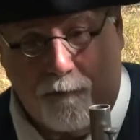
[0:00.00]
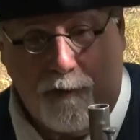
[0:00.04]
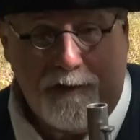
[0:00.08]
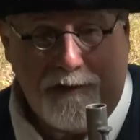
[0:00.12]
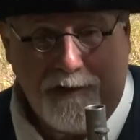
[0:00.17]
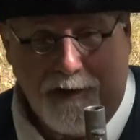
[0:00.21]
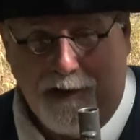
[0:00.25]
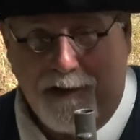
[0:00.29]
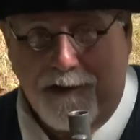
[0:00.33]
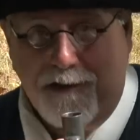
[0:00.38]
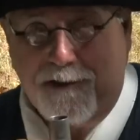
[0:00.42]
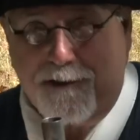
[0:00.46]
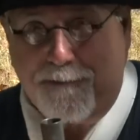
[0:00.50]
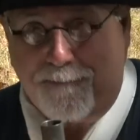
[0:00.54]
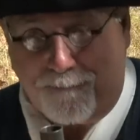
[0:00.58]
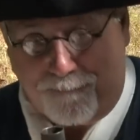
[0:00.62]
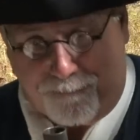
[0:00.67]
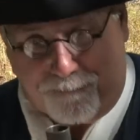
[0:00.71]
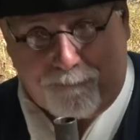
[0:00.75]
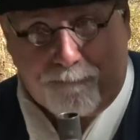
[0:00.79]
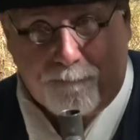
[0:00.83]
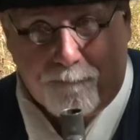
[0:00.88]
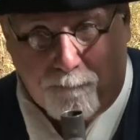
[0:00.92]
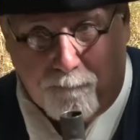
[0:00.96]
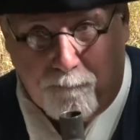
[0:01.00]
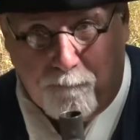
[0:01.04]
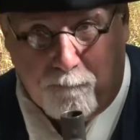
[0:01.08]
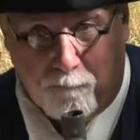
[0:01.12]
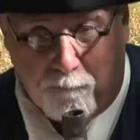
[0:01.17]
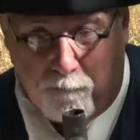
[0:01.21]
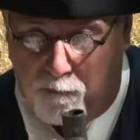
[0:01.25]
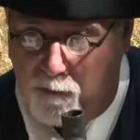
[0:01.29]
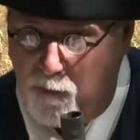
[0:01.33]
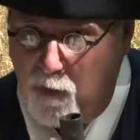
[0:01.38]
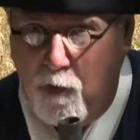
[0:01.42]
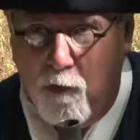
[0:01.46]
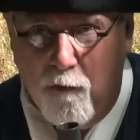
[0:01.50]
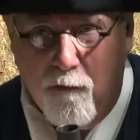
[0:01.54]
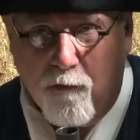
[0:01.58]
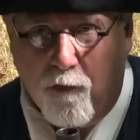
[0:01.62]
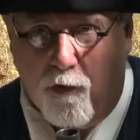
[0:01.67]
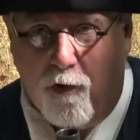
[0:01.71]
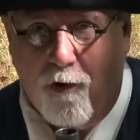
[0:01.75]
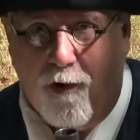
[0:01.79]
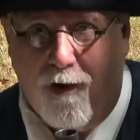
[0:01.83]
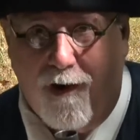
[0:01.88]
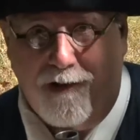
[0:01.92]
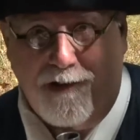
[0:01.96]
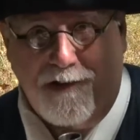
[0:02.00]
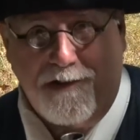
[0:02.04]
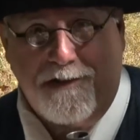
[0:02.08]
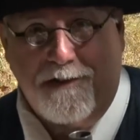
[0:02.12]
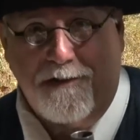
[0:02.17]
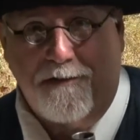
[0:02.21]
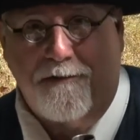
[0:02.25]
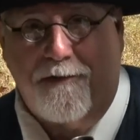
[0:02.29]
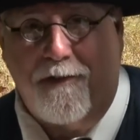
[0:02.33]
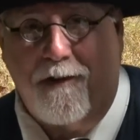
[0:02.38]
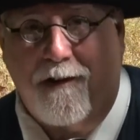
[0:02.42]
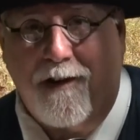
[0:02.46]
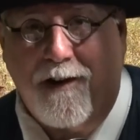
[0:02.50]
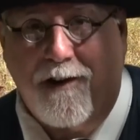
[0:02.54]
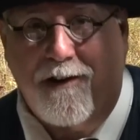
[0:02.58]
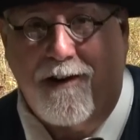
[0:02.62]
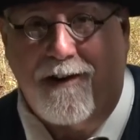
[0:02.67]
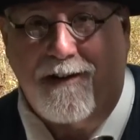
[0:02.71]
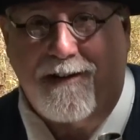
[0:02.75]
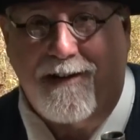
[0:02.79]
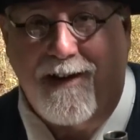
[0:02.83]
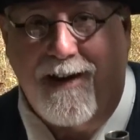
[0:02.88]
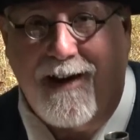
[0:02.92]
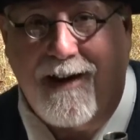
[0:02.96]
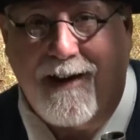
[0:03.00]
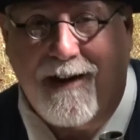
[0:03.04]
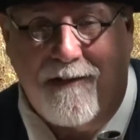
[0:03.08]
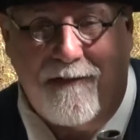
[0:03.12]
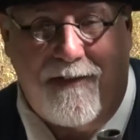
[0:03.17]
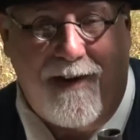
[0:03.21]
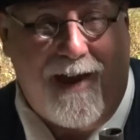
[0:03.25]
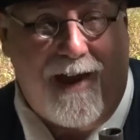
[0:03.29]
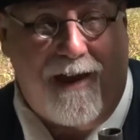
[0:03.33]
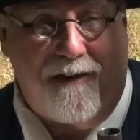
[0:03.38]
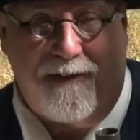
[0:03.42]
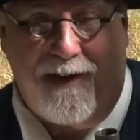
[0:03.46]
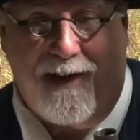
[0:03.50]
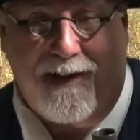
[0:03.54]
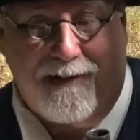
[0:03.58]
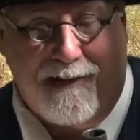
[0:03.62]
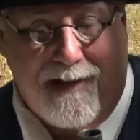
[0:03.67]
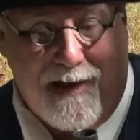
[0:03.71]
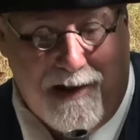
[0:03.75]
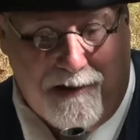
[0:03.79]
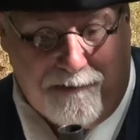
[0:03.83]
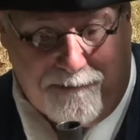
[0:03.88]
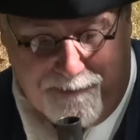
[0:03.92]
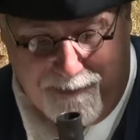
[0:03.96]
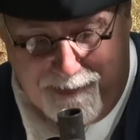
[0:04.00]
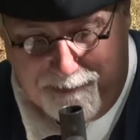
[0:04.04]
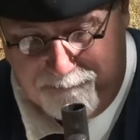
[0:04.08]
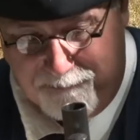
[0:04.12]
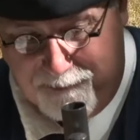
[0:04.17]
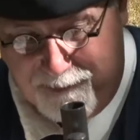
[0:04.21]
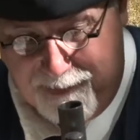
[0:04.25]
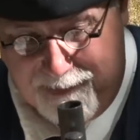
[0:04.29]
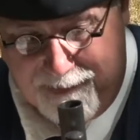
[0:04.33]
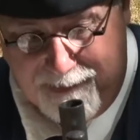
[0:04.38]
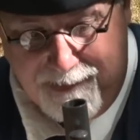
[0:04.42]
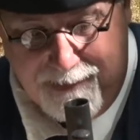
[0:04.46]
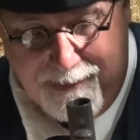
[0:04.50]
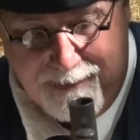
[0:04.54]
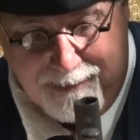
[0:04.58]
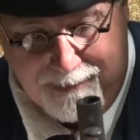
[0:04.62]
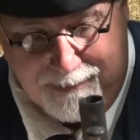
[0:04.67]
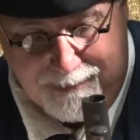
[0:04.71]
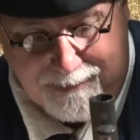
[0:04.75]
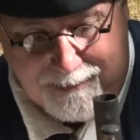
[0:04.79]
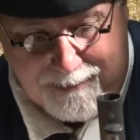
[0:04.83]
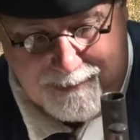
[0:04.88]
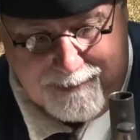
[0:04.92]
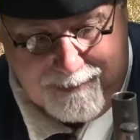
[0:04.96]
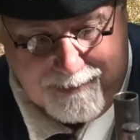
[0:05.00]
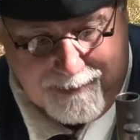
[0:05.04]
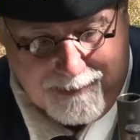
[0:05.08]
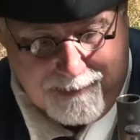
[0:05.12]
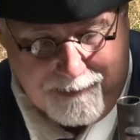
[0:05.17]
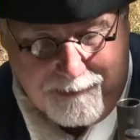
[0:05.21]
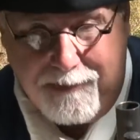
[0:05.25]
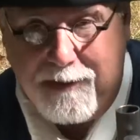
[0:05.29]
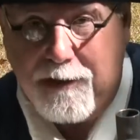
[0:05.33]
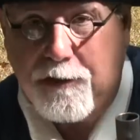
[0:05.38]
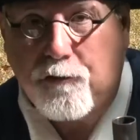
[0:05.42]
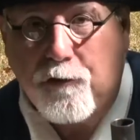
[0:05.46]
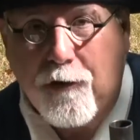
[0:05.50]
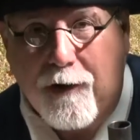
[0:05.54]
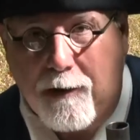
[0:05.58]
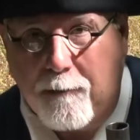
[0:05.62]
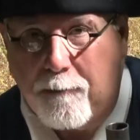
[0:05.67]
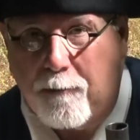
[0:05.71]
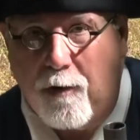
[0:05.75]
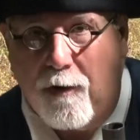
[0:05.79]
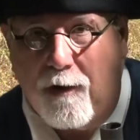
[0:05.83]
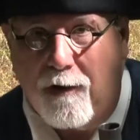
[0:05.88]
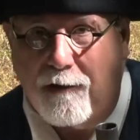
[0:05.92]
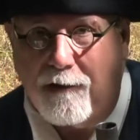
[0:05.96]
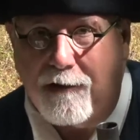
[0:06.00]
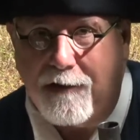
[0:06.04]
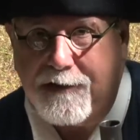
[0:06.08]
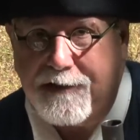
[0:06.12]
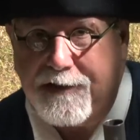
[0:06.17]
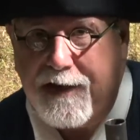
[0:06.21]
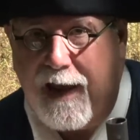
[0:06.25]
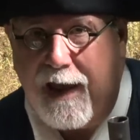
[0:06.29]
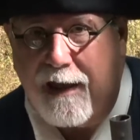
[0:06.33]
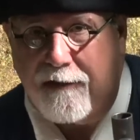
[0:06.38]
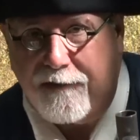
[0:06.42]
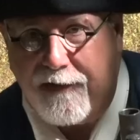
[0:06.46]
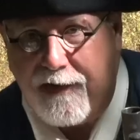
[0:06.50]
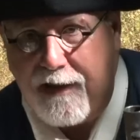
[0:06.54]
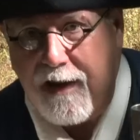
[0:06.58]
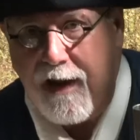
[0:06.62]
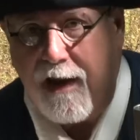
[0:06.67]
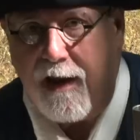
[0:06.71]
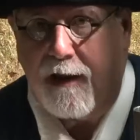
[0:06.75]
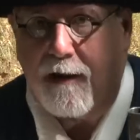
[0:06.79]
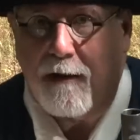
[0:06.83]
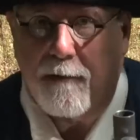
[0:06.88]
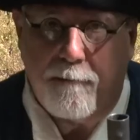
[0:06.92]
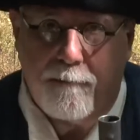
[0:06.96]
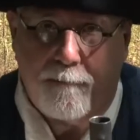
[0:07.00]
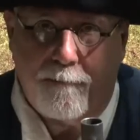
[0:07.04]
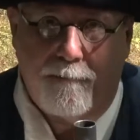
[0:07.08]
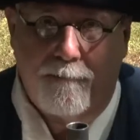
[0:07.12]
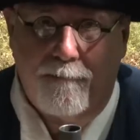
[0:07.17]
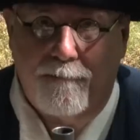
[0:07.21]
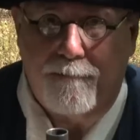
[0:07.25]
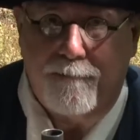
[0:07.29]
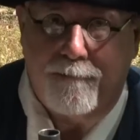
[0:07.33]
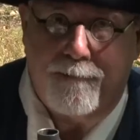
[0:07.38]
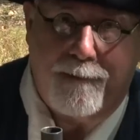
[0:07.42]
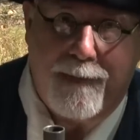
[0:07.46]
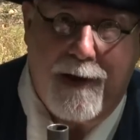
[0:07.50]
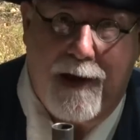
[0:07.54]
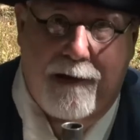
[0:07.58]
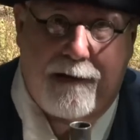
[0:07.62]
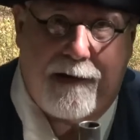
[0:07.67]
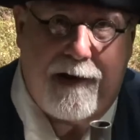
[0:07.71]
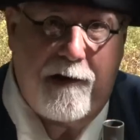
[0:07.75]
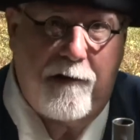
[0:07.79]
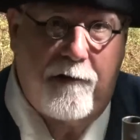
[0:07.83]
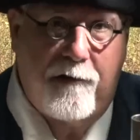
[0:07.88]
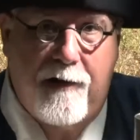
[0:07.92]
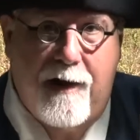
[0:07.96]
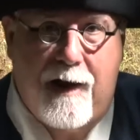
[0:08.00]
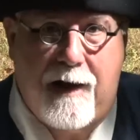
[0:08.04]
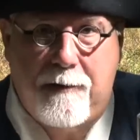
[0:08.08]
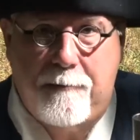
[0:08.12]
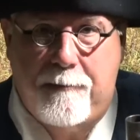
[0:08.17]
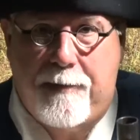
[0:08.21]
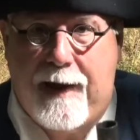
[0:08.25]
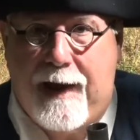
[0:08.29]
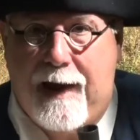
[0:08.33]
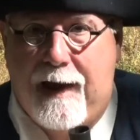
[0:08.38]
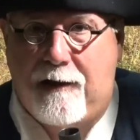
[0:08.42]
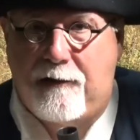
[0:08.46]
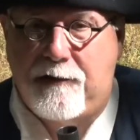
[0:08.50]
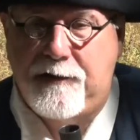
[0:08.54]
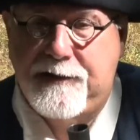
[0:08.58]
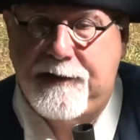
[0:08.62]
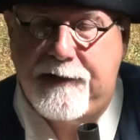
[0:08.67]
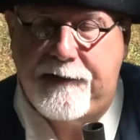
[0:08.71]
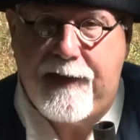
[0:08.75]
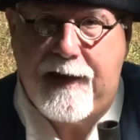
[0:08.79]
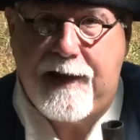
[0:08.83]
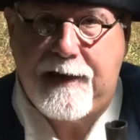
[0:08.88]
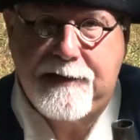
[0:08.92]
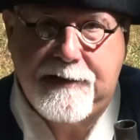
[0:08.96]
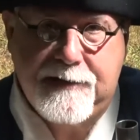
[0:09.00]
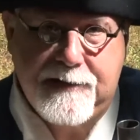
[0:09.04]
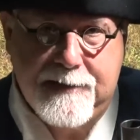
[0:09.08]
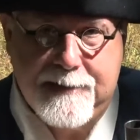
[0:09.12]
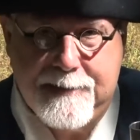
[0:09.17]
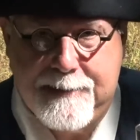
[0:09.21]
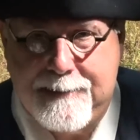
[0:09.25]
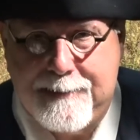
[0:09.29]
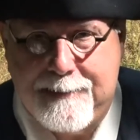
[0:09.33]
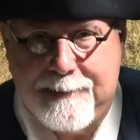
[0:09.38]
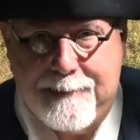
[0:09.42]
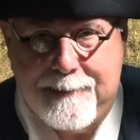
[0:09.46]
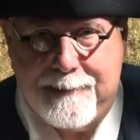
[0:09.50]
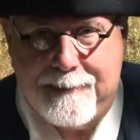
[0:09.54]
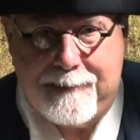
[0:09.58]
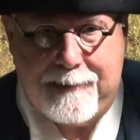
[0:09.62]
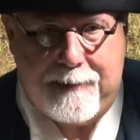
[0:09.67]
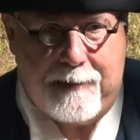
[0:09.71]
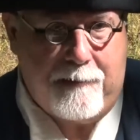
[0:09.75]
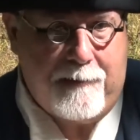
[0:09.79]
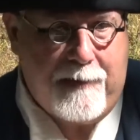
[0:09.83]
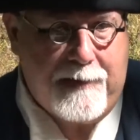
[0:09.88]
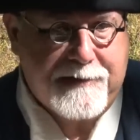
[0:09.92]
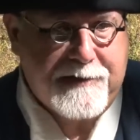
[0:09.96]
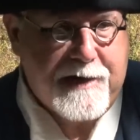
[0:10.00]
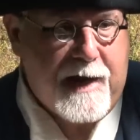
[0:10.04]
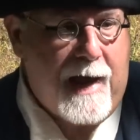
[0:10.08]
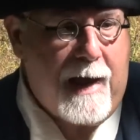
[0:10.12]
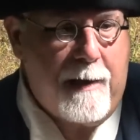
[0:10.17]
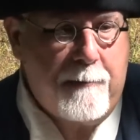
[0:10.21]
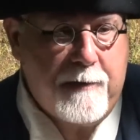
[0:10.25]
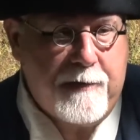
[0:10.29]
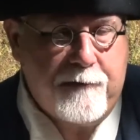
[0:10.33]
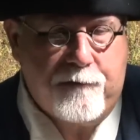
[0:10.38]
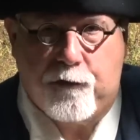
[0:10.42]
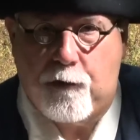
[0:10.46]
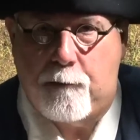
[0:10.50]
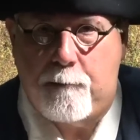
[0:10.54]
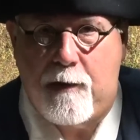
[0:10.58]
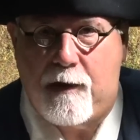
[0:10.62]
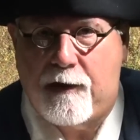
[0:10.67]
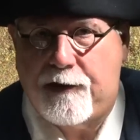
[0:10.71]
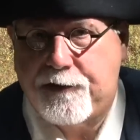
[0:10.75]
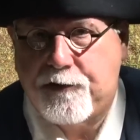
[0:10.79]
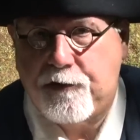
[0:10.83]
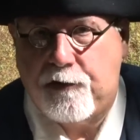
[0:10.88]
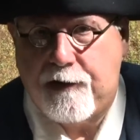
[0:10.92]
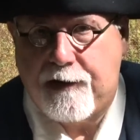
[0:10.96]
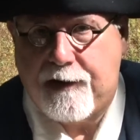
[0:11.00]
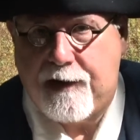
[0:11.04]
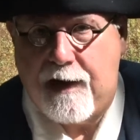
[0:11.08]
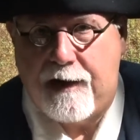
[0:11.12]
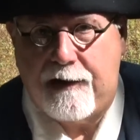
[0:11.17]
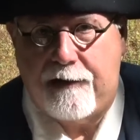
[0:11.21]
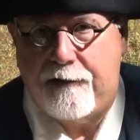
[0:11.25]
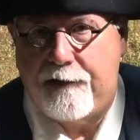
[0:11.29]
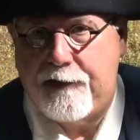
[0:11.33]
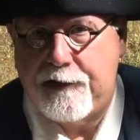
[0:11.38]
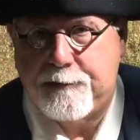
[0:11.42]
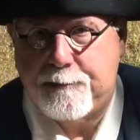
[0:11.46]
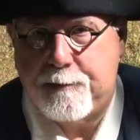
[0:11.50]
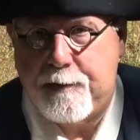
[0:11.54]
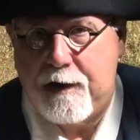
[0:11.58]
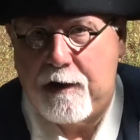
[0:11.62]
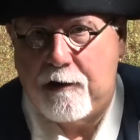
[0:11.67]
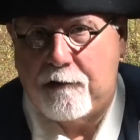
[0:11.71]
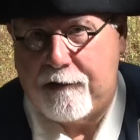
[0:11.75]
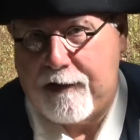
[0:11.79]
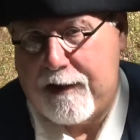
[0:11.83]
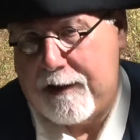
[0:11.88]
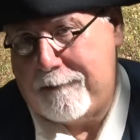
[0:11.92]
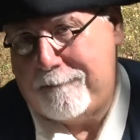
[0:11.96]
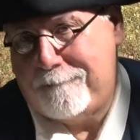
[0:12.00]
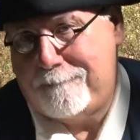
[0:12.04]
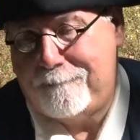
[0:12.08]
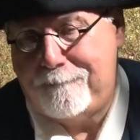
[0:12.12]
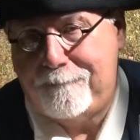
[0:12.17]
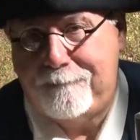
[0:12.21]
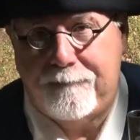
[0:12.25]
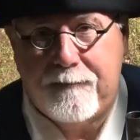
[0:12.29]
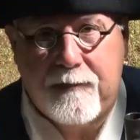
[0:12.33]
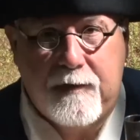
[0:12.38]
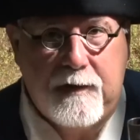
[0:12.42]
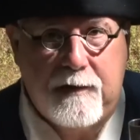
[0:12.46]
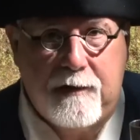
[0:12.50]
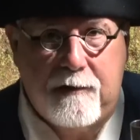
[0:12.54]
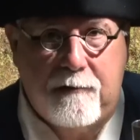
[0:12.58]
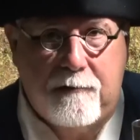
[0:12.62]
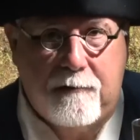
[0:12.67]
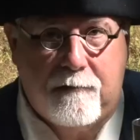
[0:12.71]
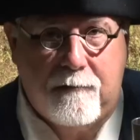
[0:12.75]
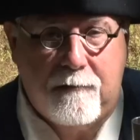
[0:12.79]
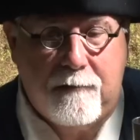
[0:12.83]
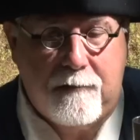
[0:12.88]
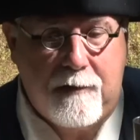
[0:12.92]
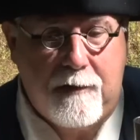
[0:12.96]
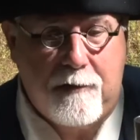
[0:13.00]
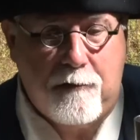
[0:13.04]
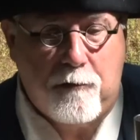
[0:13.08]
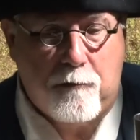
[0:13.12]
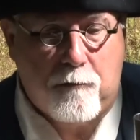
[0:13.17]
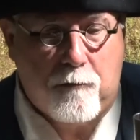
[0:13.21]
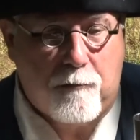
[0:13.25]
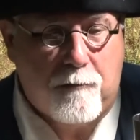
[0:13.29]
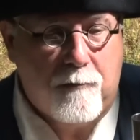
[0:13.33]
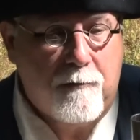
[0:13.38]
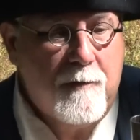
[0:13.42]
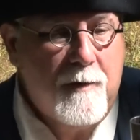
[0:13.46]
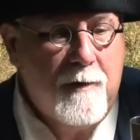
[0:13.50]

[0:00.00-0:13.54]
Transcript: which is, overall, it's a very good gun. I've had a lot of fun with it. The trigger pull is heavy, about 8 or 9 pounds, and that's, you know, that's common for a military gun of this period. You either